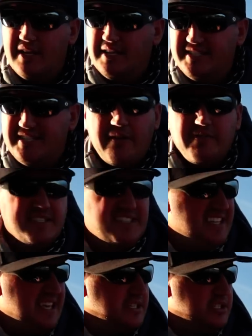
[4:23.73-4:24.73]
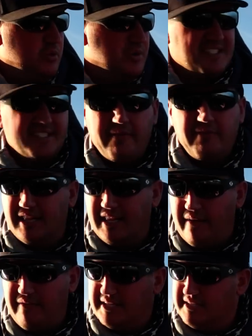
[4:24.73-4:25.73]
7.6 to a
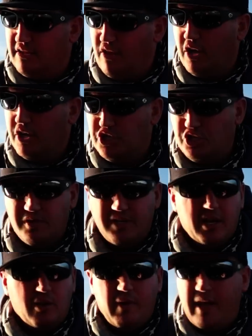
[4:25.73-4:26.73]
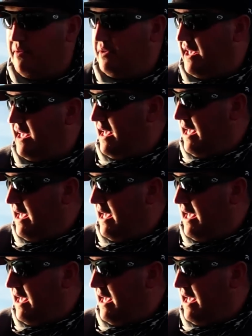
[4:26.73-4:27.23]
7.11, as long as you can get away with it.